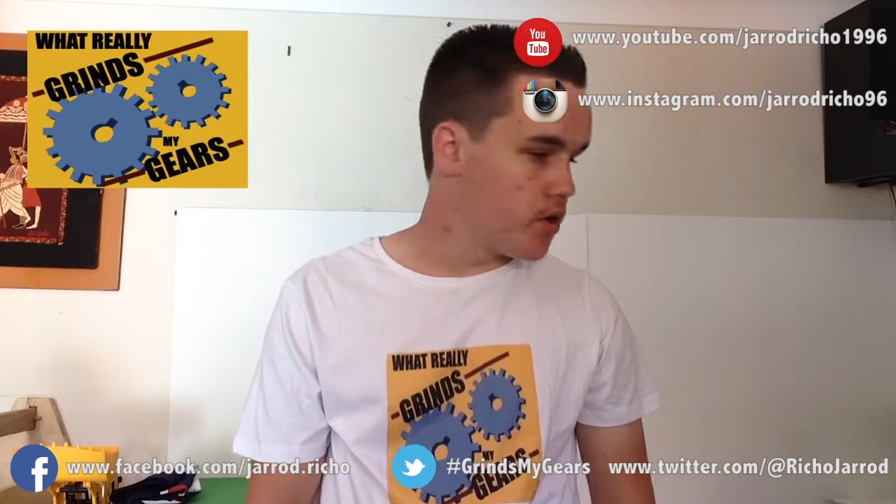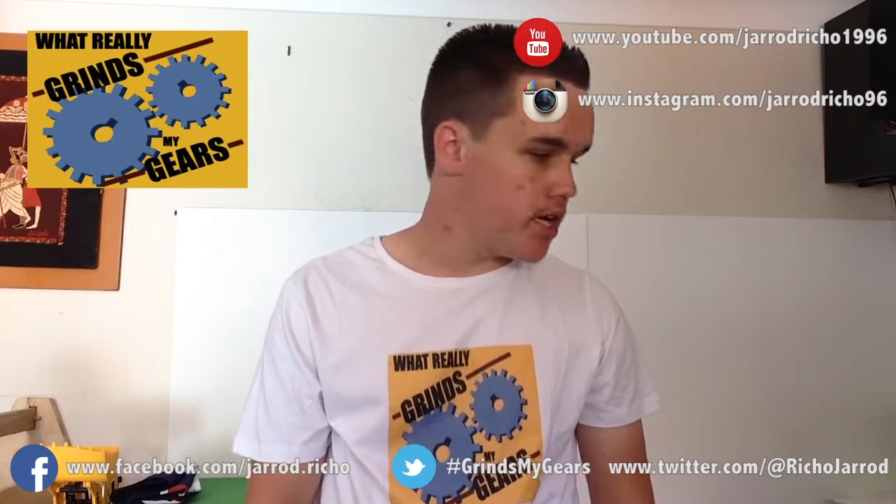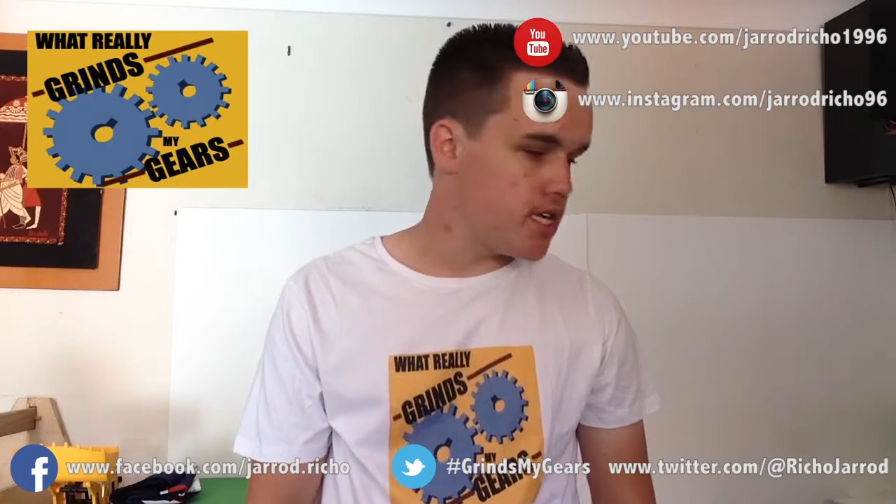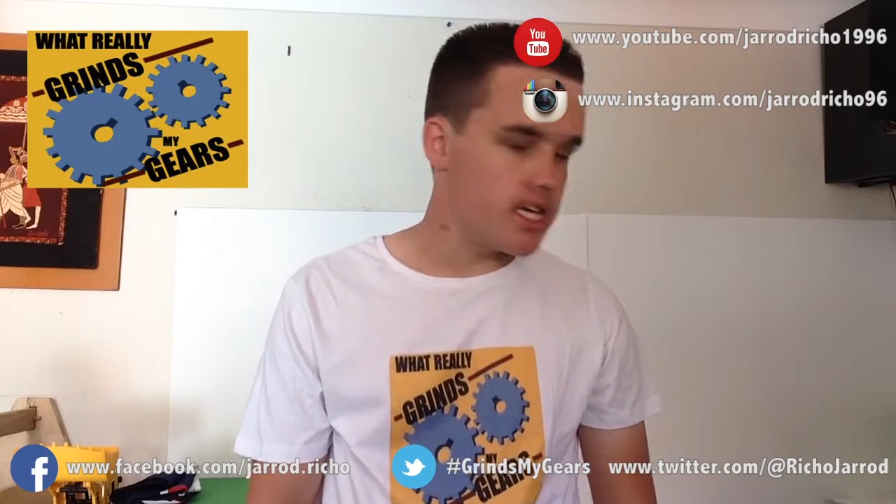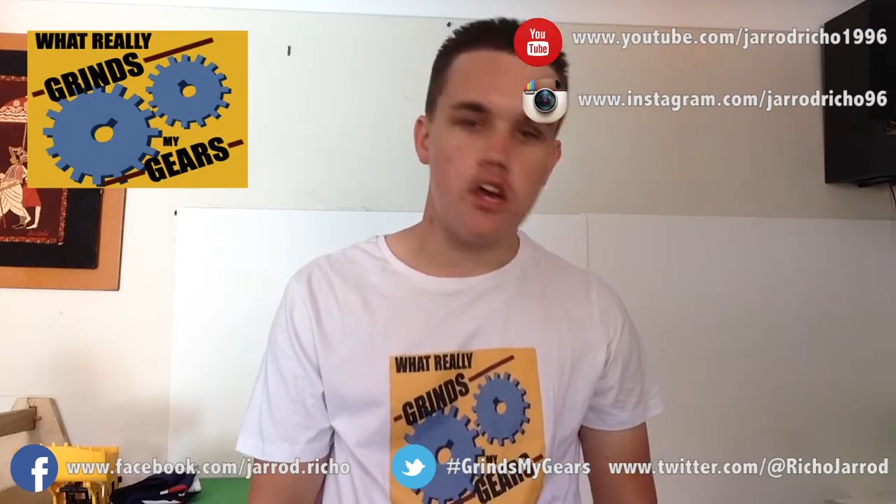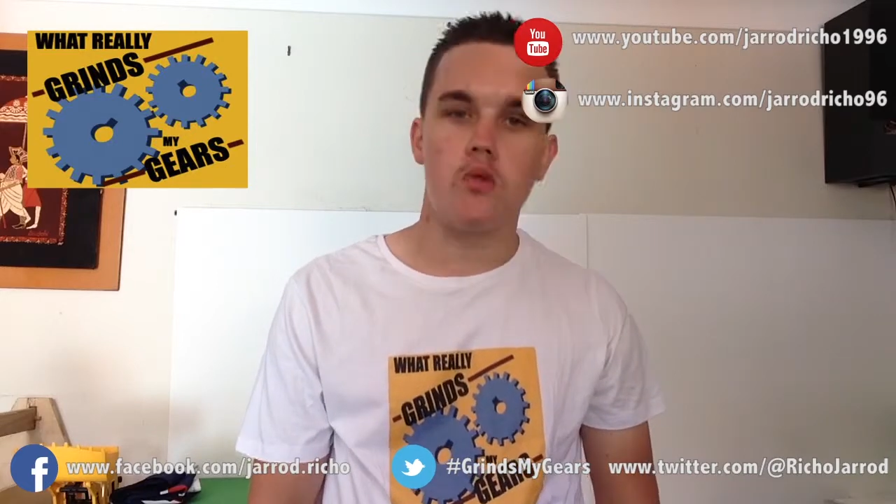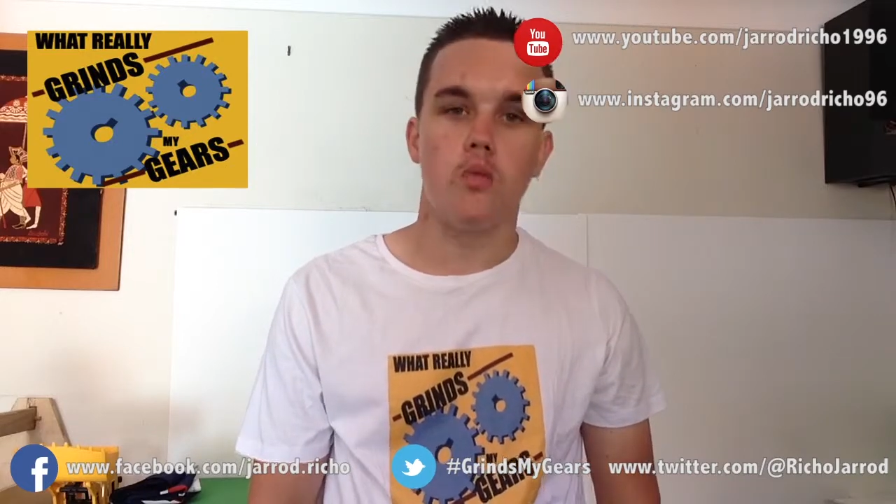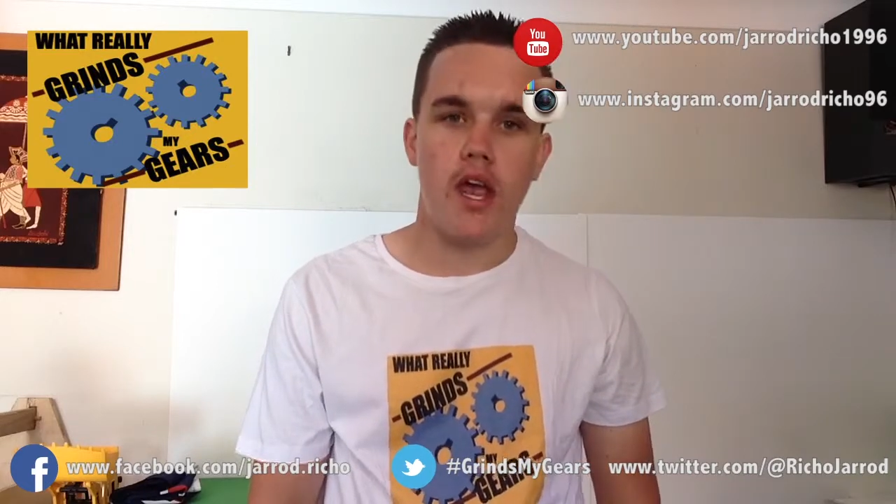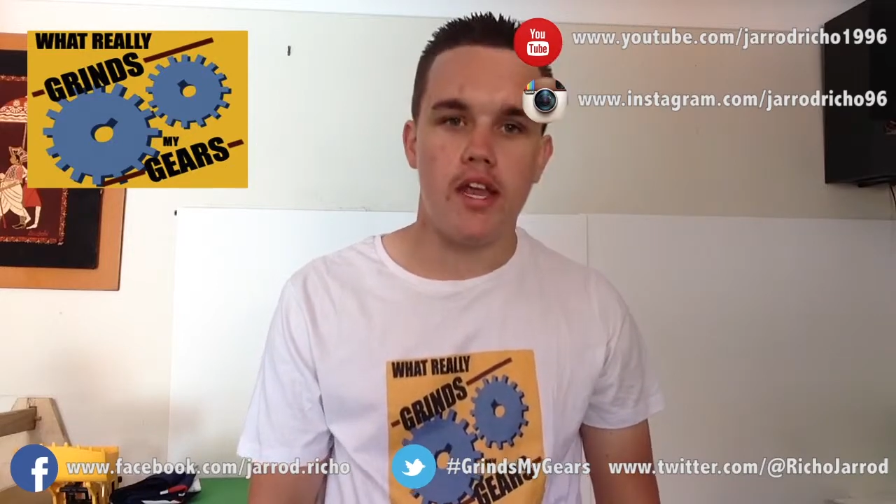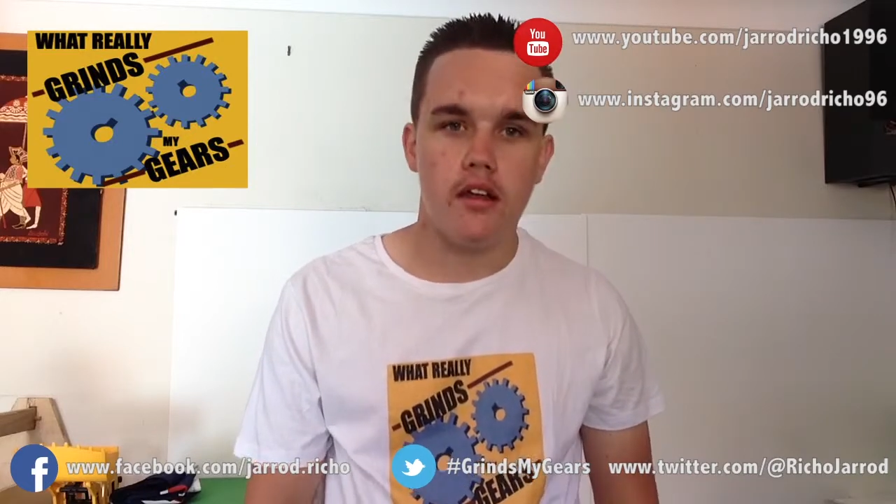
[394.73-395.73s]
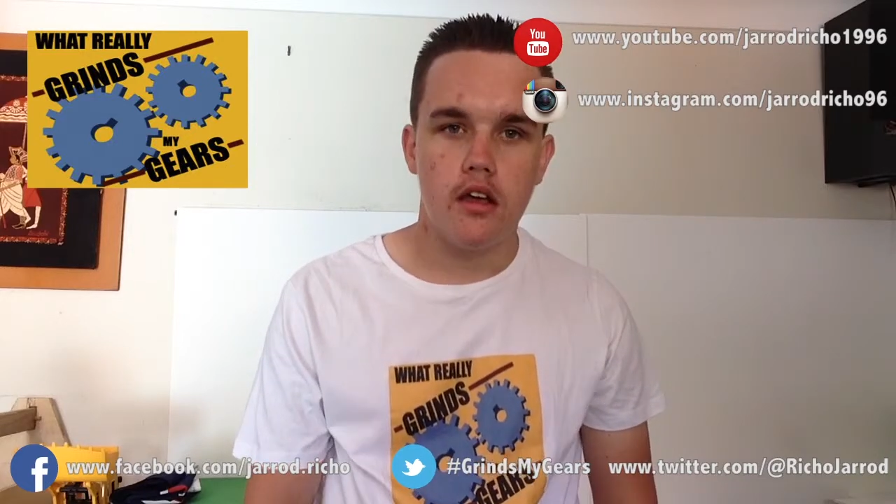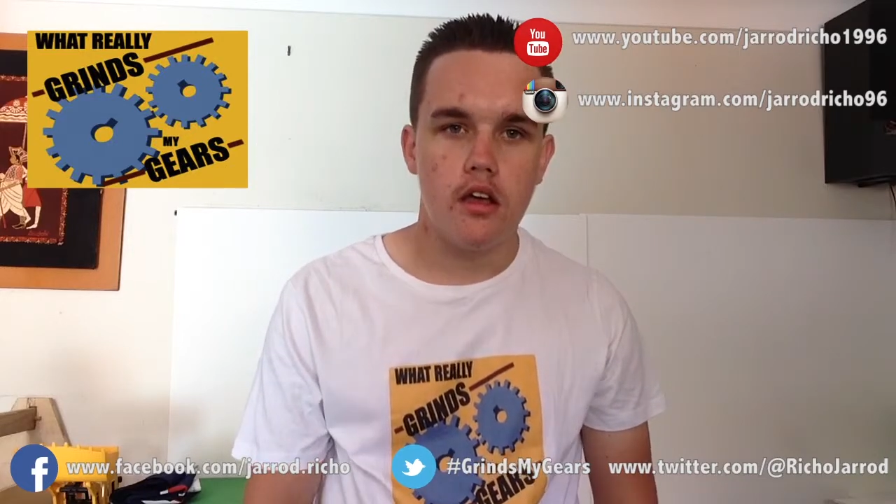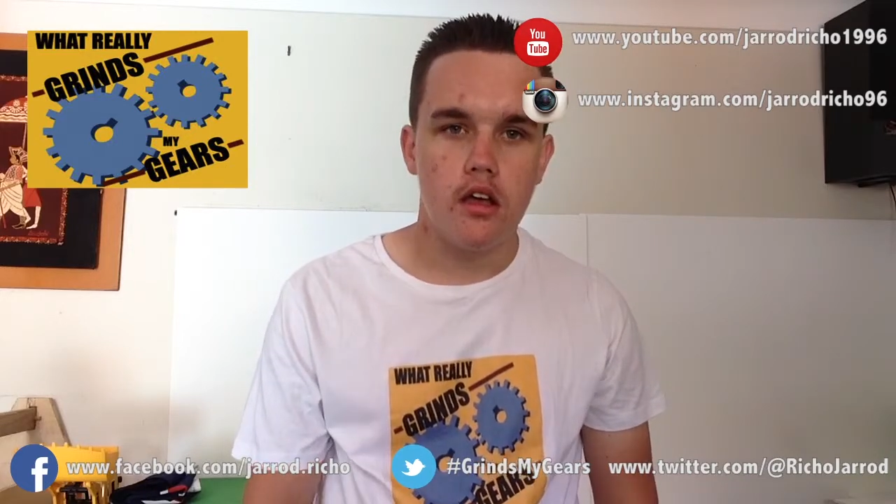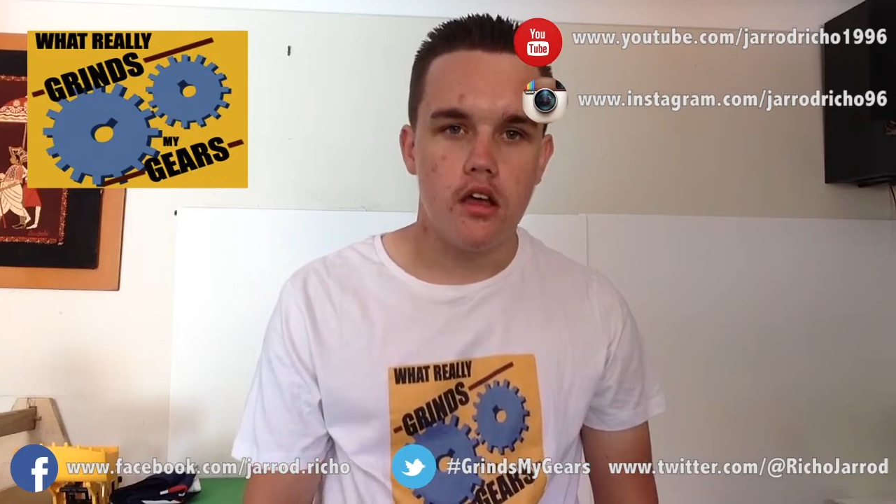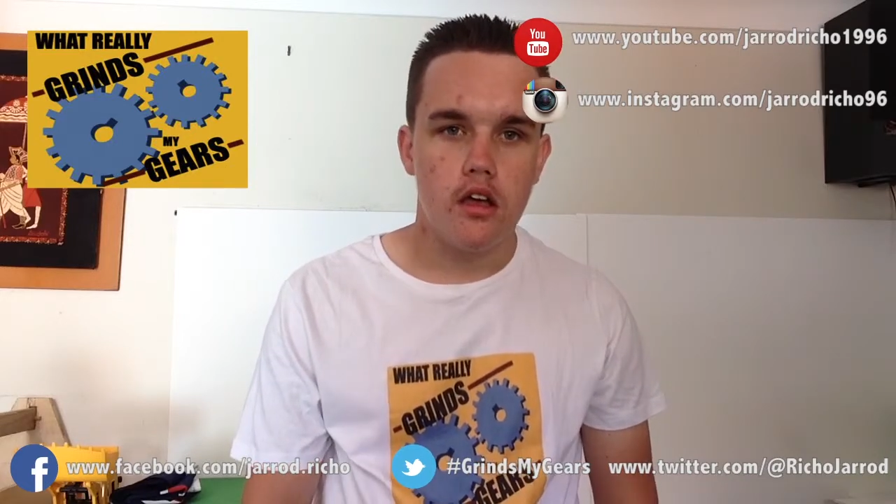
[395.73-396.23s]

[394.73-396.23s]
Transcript: I just put it into gear and went.